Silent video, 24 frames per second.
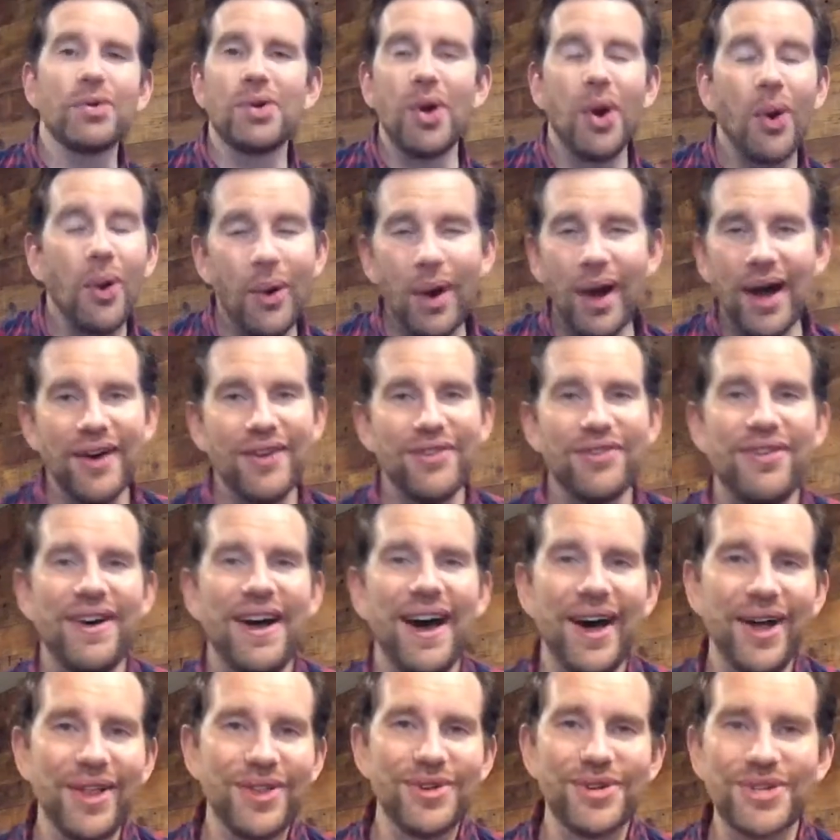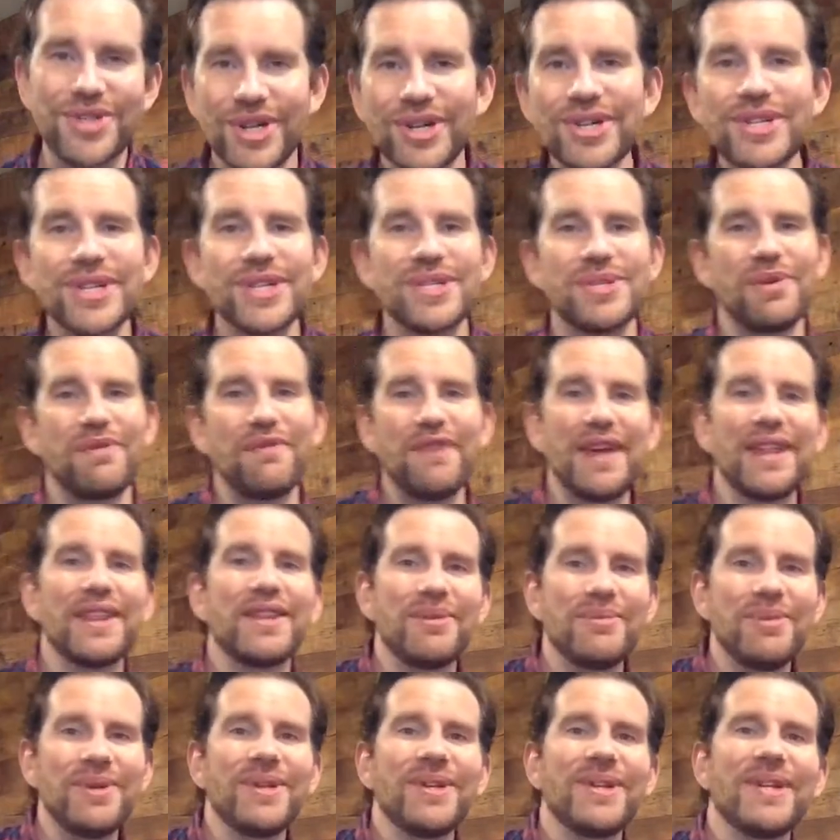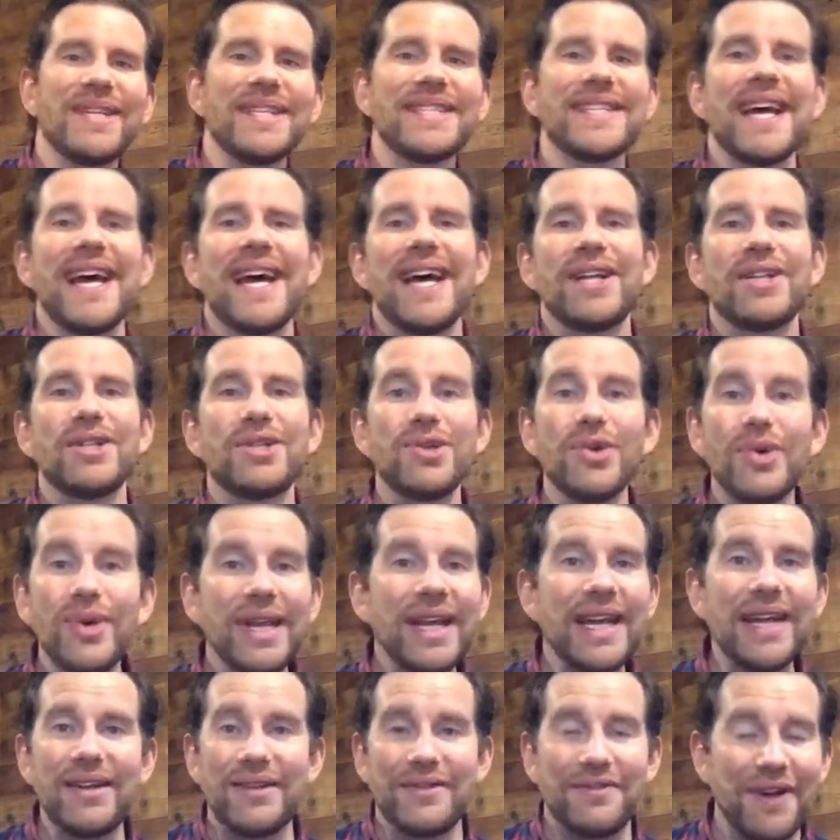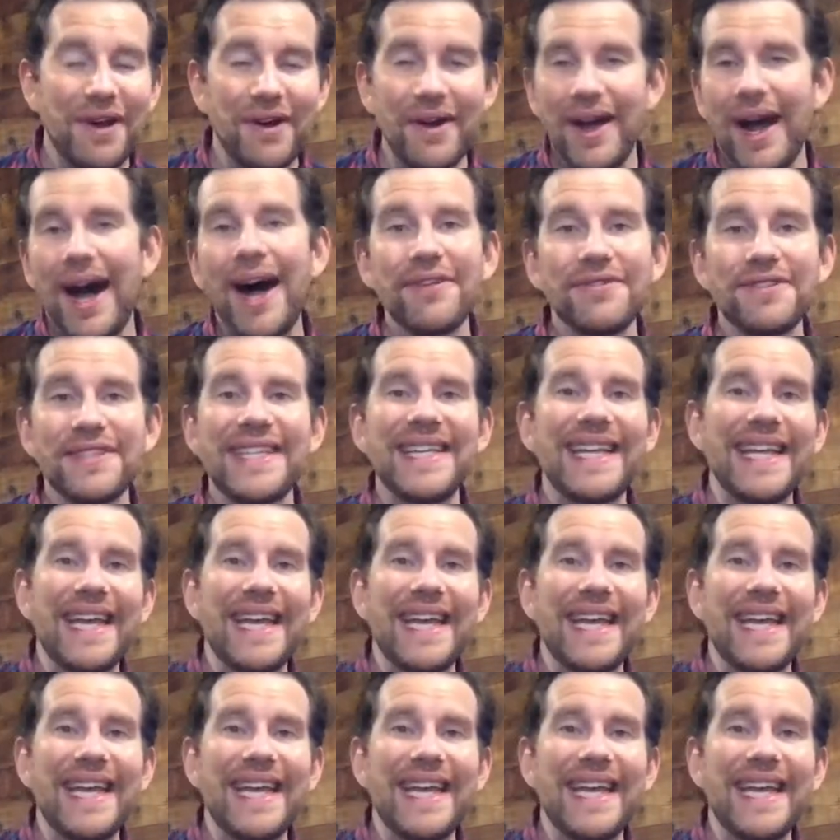know of other churches or faith communities doing it very often,